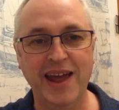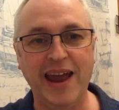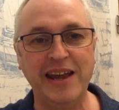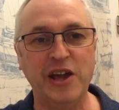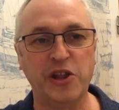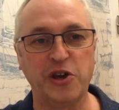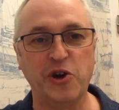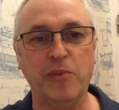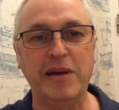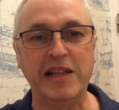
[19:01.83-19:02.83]
Any other
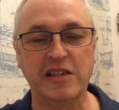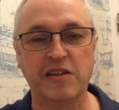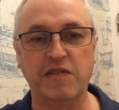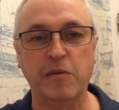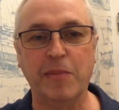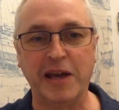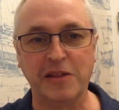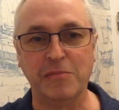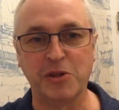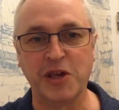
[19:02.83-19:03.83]
comments, if you make
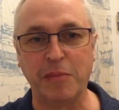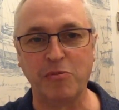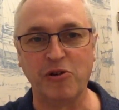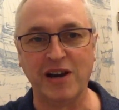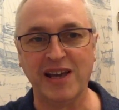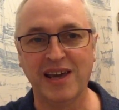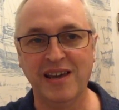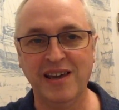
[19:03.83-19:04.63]
them separately,